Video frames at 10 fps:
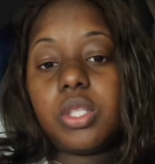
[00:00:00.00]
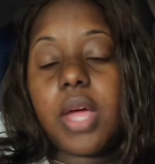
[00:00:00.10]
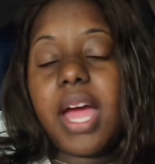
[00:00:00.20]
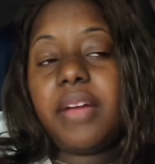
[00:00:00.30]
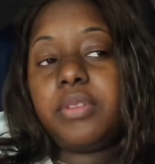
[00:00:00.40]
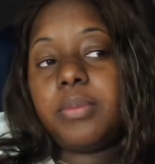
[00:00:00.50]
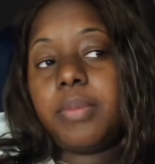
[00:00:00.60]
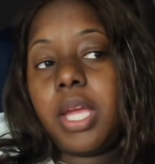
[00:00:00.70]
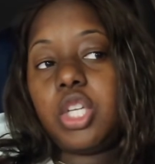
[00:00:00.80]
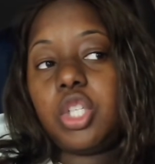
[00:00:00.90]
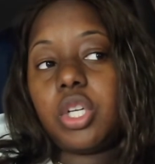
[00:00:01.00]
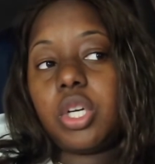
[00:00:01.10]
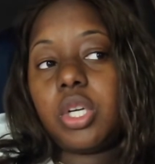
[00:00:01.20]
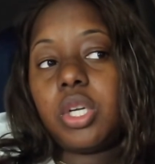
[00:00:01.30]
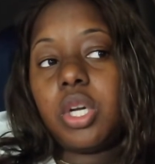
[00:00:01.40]
So I have to make
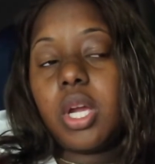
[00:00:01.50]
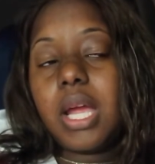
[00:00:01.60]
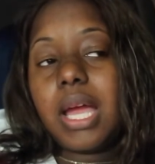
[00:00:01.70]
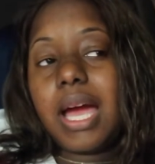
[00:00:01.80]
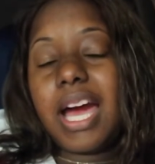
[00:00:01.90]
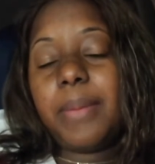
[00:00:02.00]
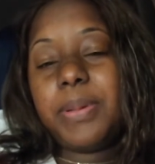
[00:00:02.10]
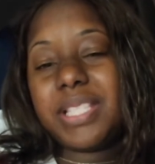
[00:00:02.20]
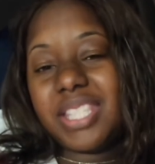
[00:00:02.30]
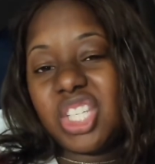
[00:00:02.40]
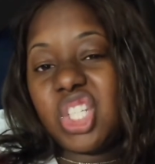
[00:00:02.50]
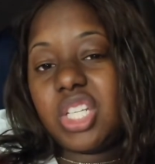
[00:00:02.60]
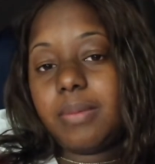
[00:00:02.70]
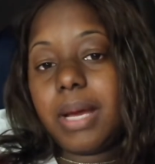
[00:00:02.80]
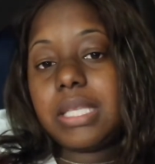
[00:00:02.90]
sure I
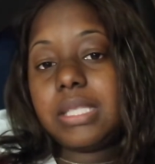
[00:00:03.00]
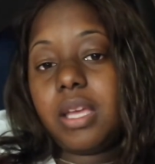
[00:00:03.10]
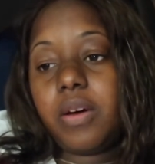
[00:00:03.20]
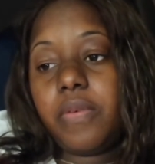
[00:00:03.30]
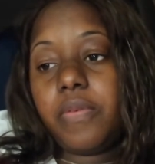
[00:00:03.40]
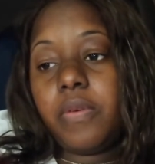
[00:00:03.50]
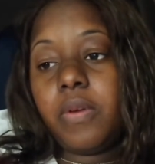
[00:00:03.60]
position myself